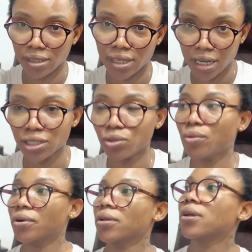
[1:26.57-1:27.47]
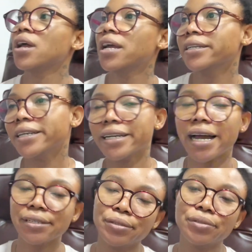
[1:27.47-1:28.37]
Castor oil. Then
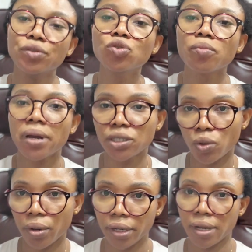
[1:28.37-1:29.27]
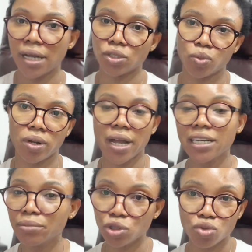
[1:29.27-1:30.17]
I use Dupe's oil as well. Her
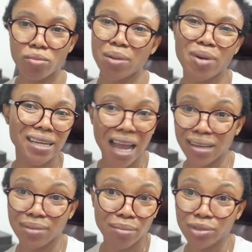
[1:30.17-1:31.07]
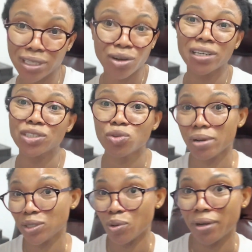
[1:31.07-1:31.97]
name is Dupe, but I mostly call it
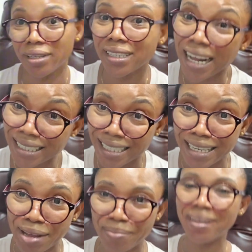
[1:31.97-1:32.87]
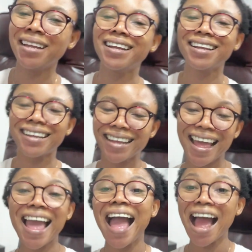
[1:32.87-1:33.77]
Dupe's oil. It has a name.
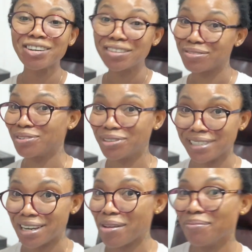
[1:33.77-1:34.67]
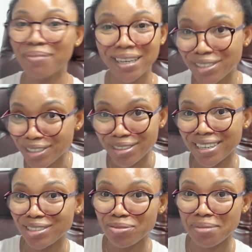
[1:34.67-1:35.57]
I know they follow the name. I just call
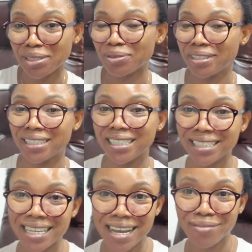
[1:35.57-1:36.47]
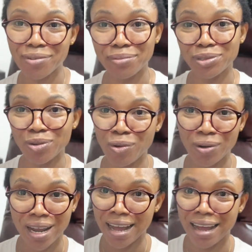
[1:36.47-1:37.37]
it Dupe's oil. It's easier for me to
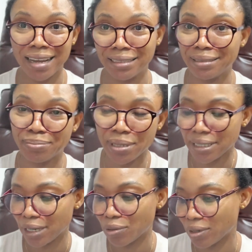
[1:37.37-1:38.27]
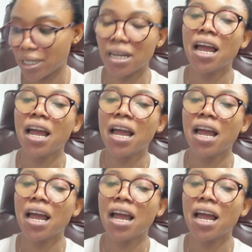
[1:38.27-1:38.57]
call her and place an order.